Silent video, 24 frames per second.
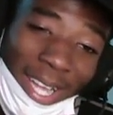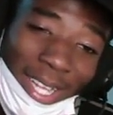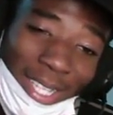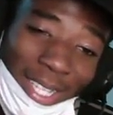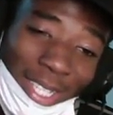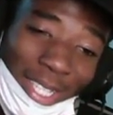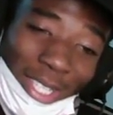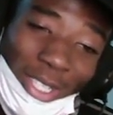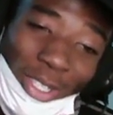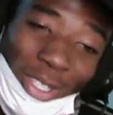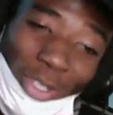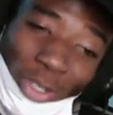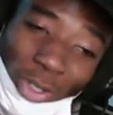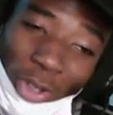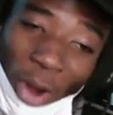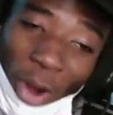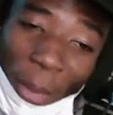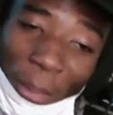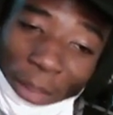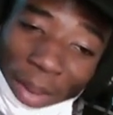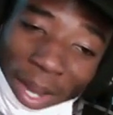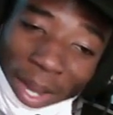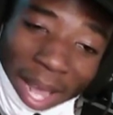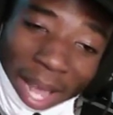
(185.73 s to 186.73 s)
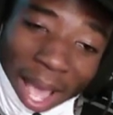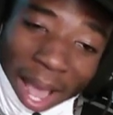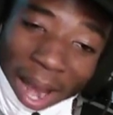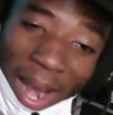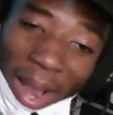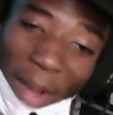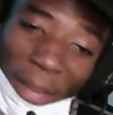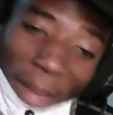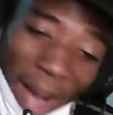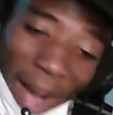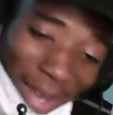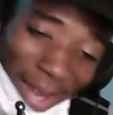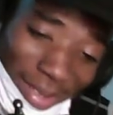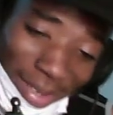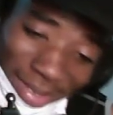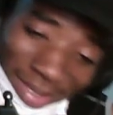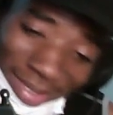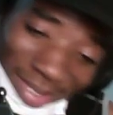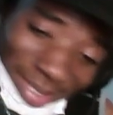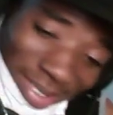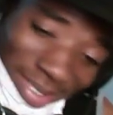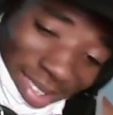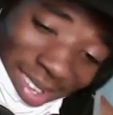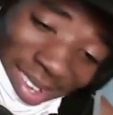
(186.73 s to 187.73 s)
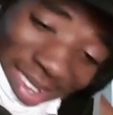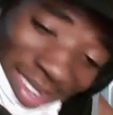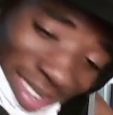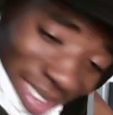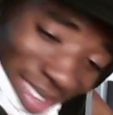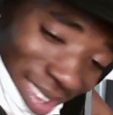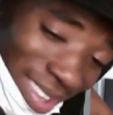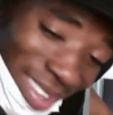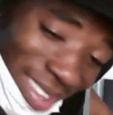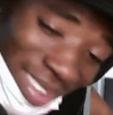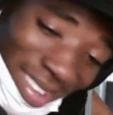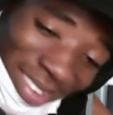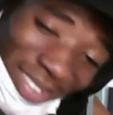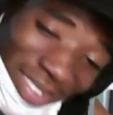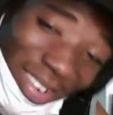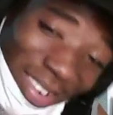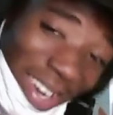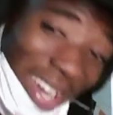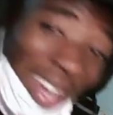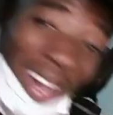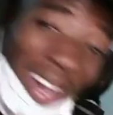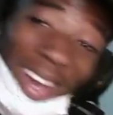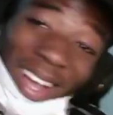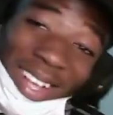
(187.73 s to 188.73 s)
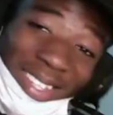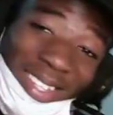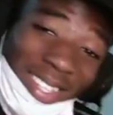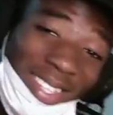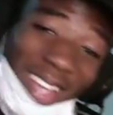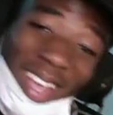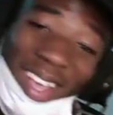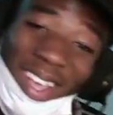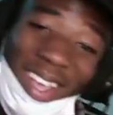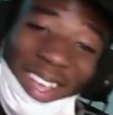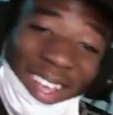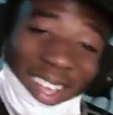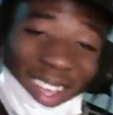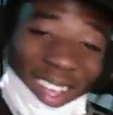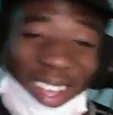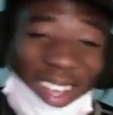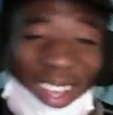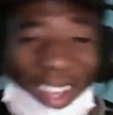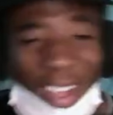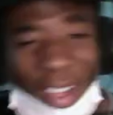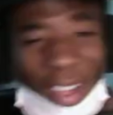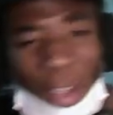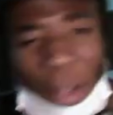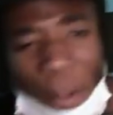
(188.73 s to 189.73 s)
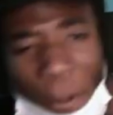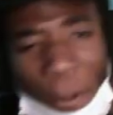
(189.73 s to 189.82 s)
Just dropping hella, man. Worry about me cause I'm good.